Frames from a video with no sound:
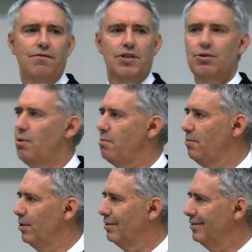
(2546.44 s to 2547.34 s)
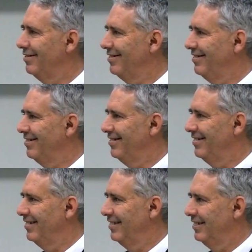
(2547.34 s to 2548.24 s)
this is what we want.
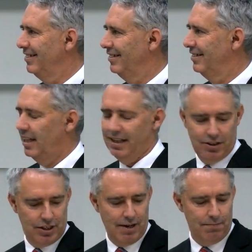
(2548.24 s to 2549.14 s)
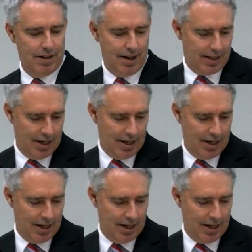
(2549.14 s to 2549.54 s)
They get the same, another